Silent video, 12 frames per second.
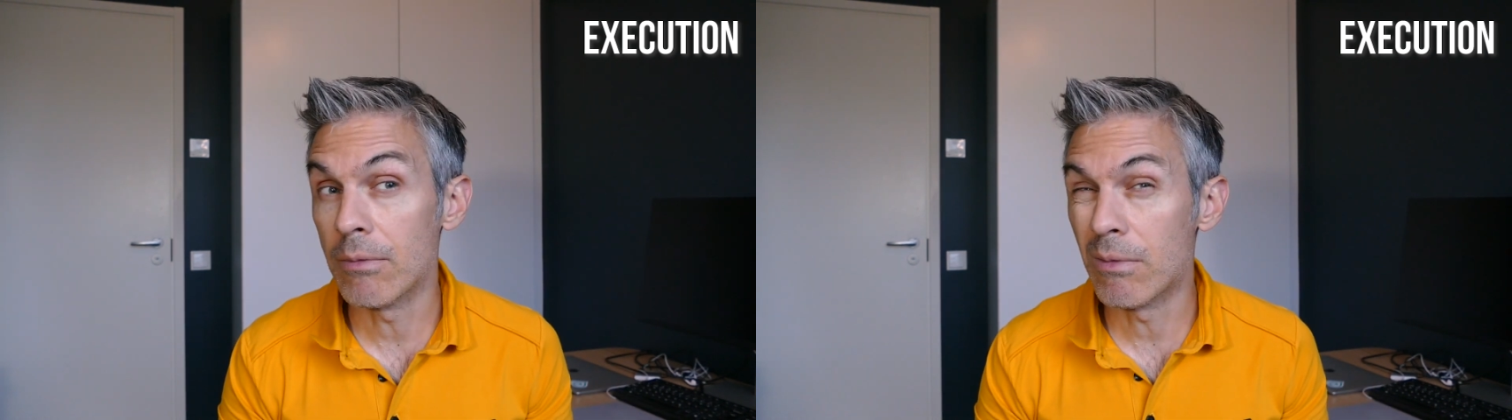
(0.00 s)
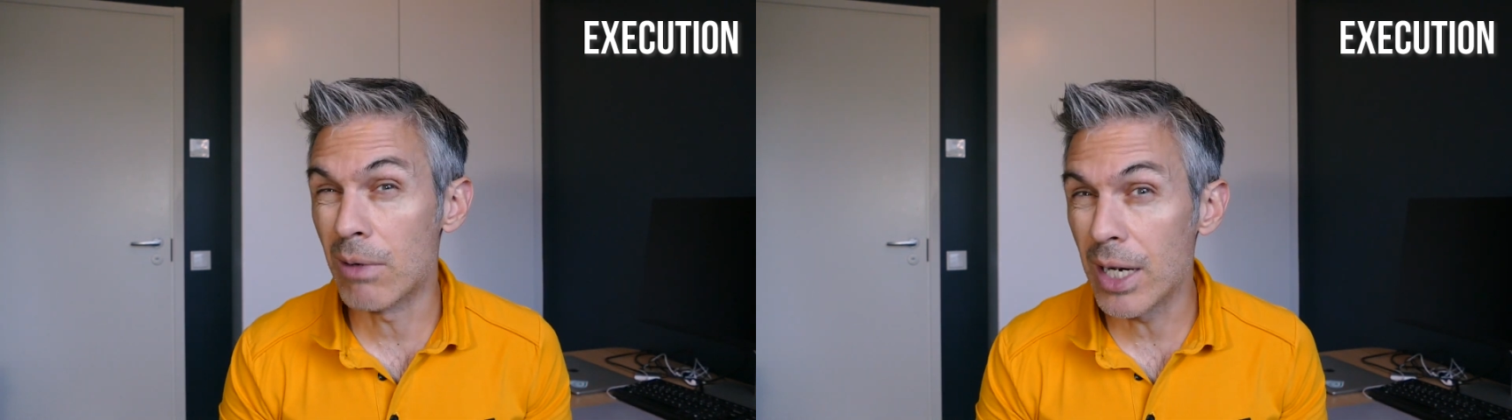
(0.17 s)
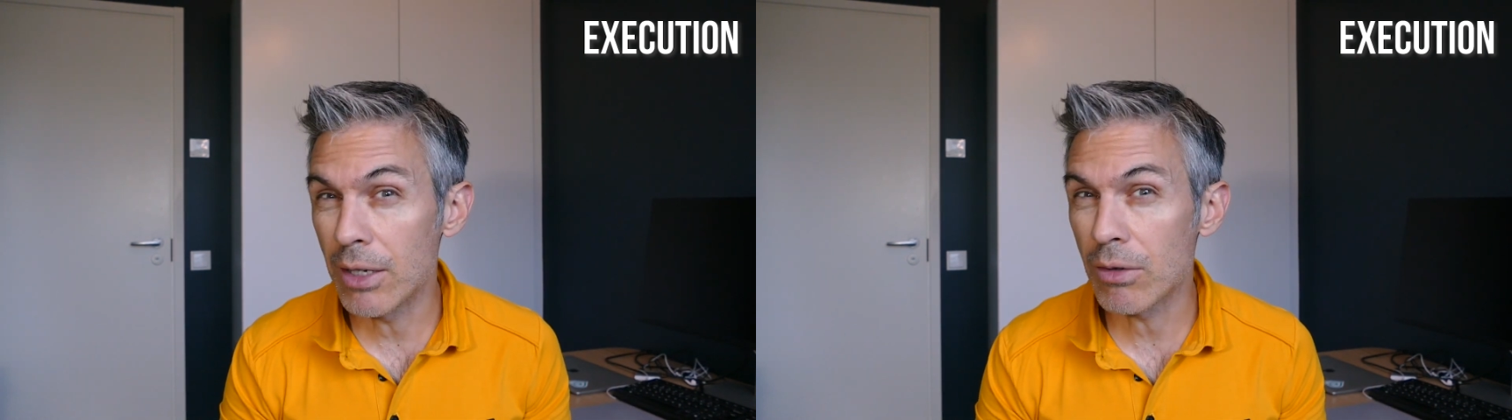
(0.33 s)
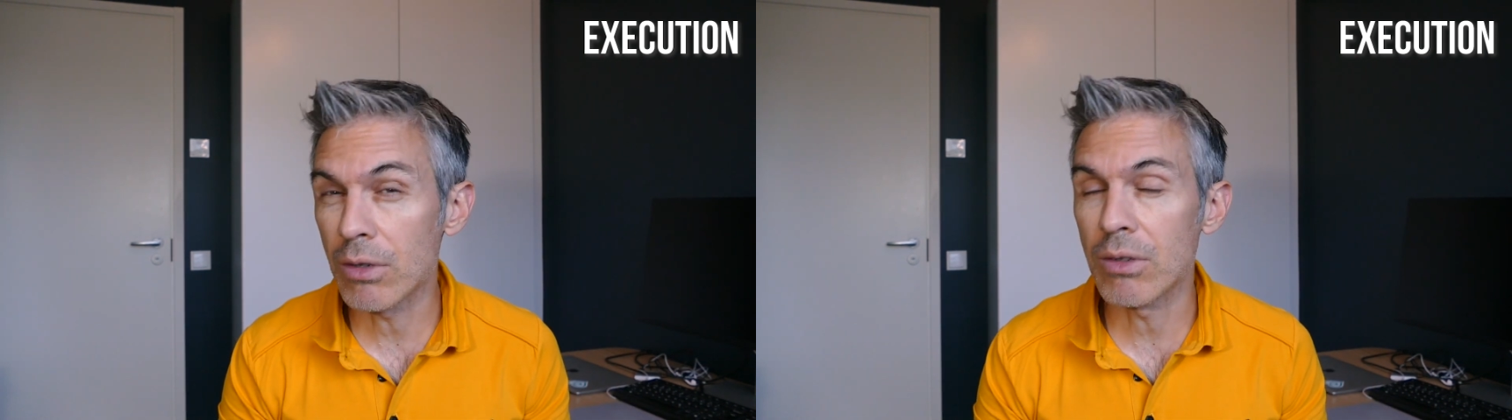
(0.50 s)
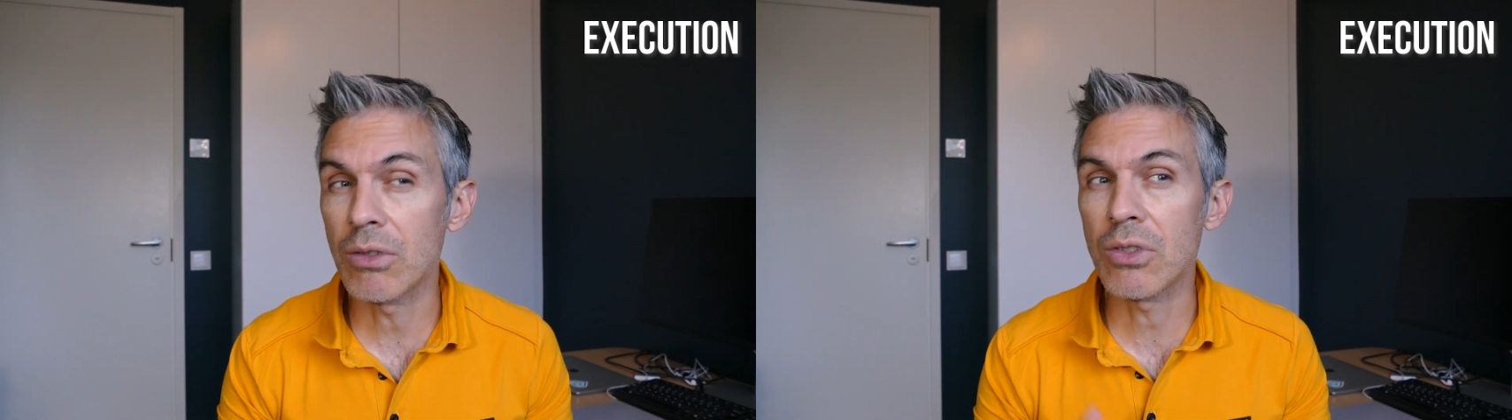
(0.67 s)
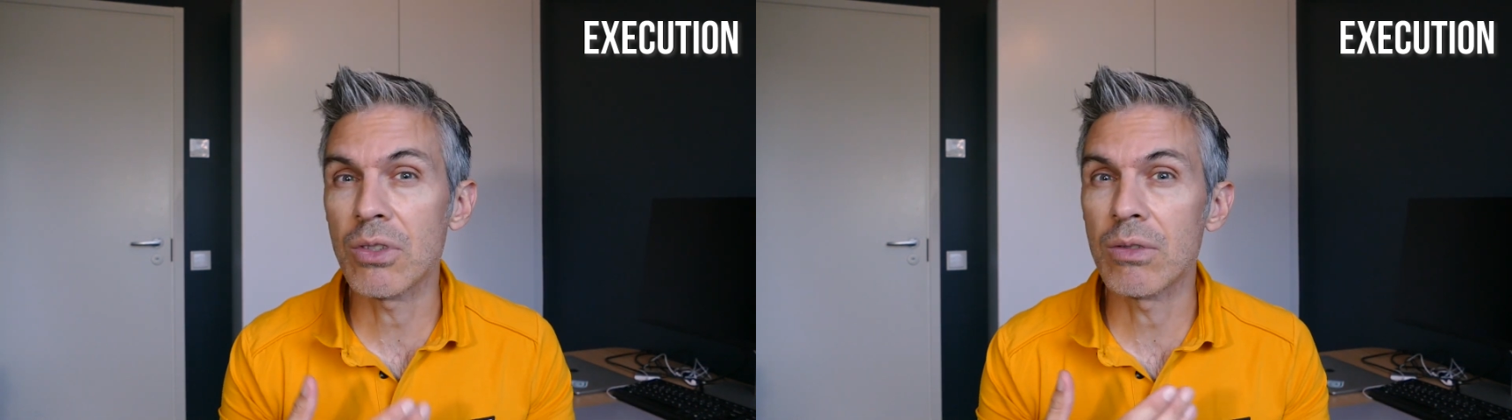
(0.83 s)

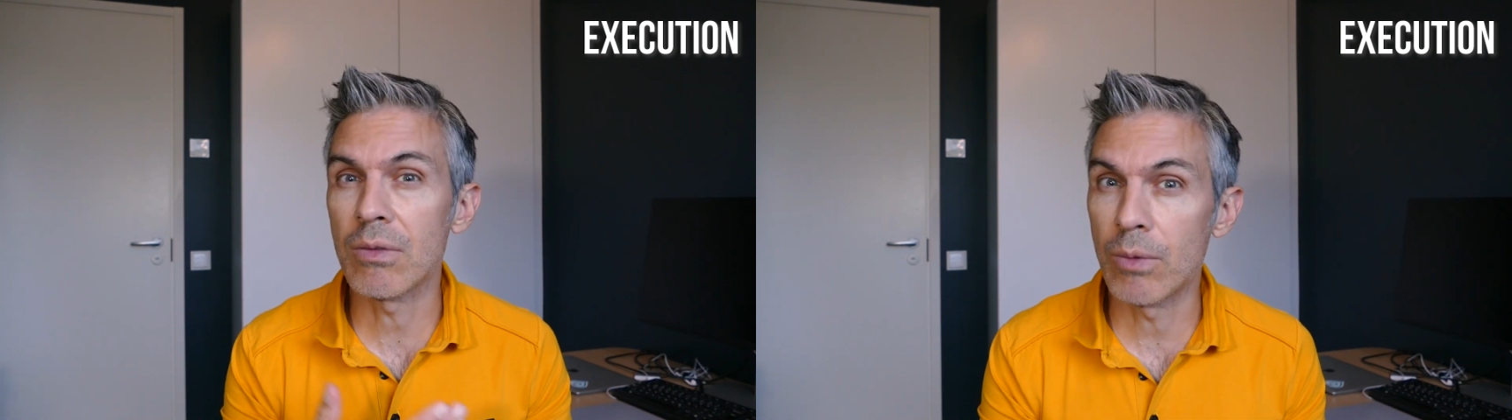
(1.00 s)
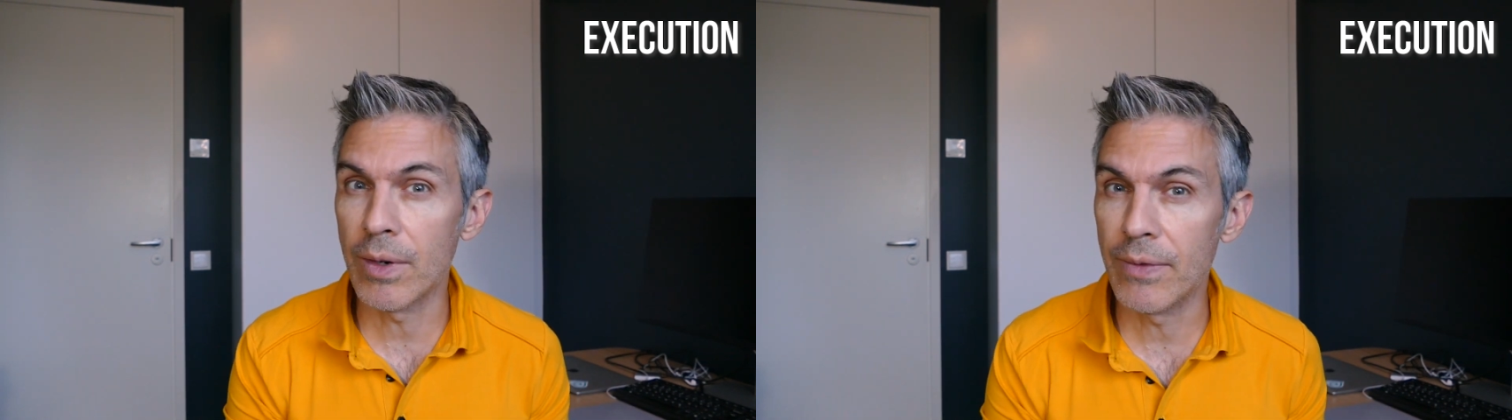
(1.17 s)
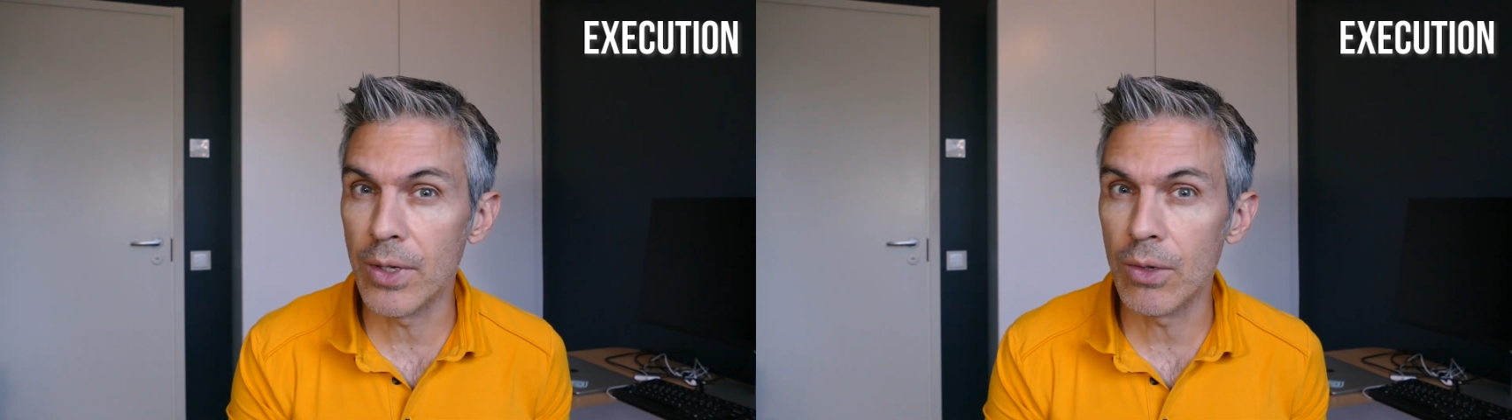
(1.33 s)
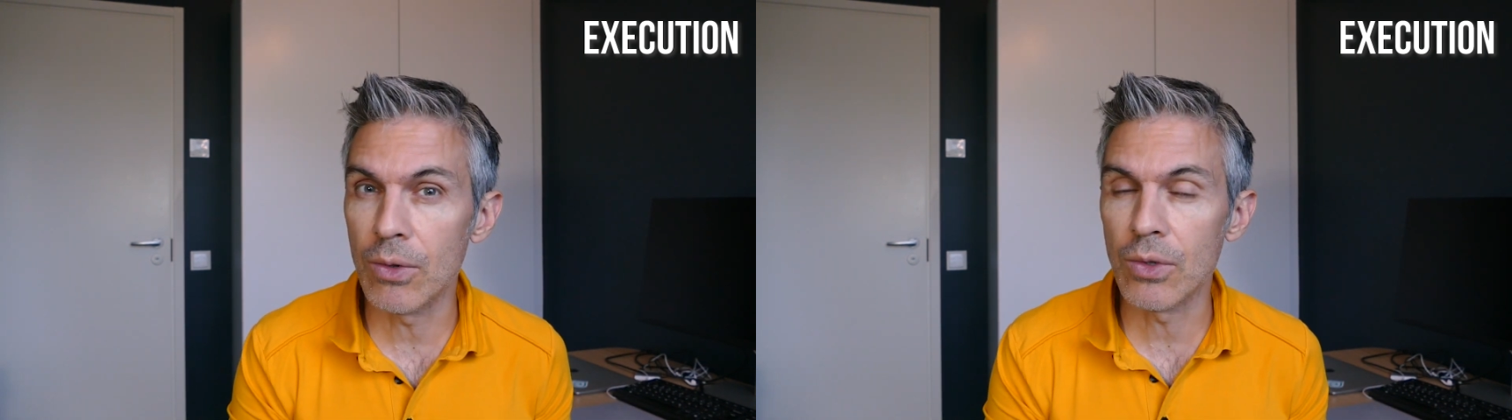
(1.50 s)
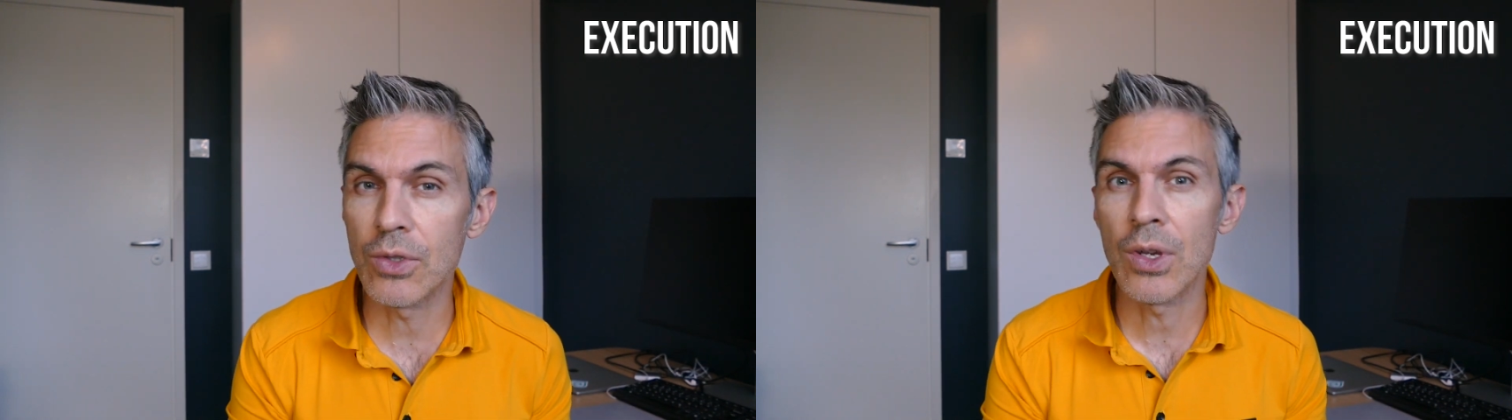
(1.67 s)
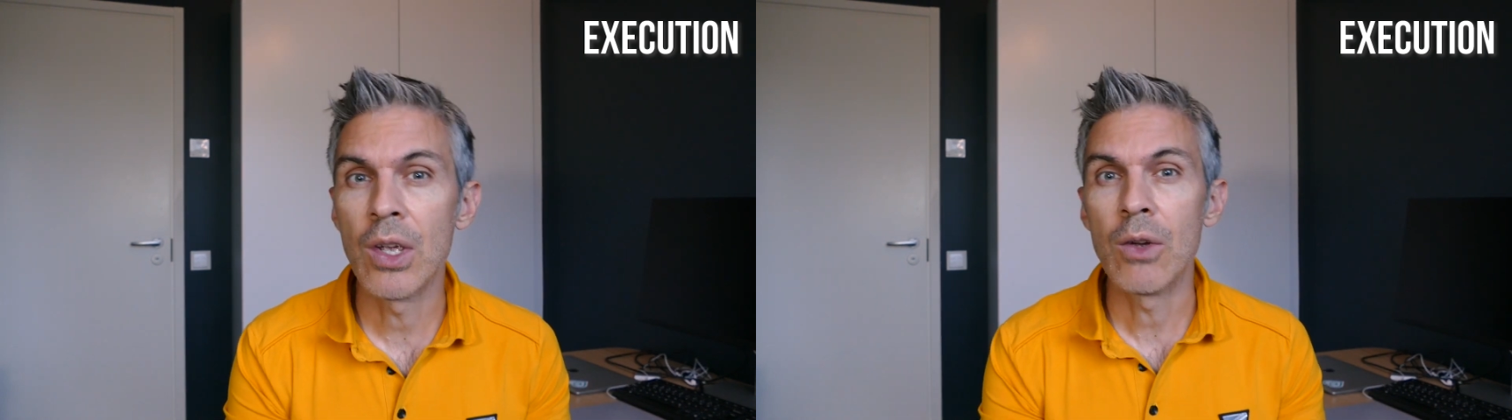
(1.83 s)
retros
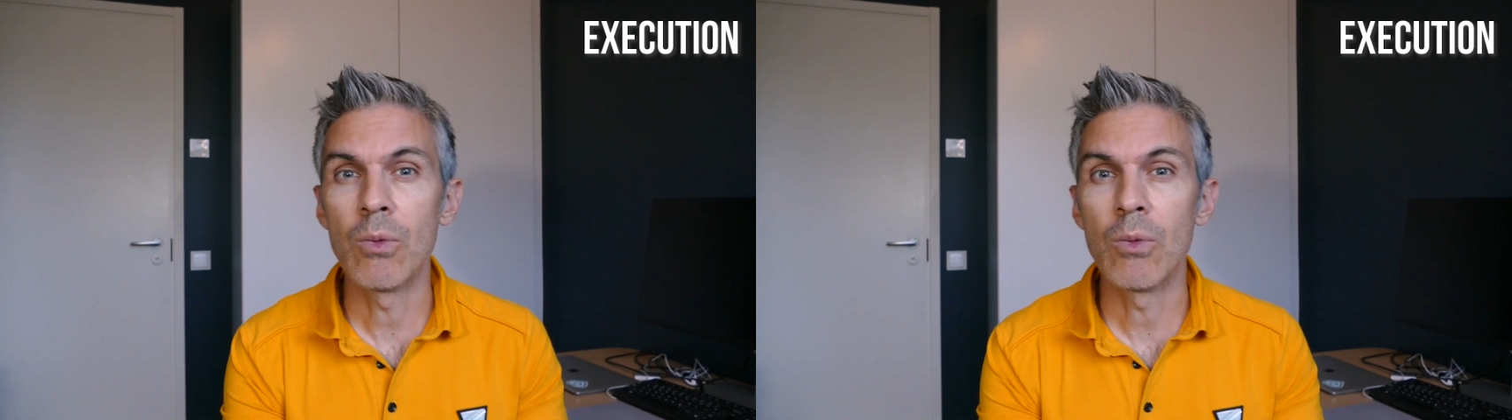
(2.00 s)
reviews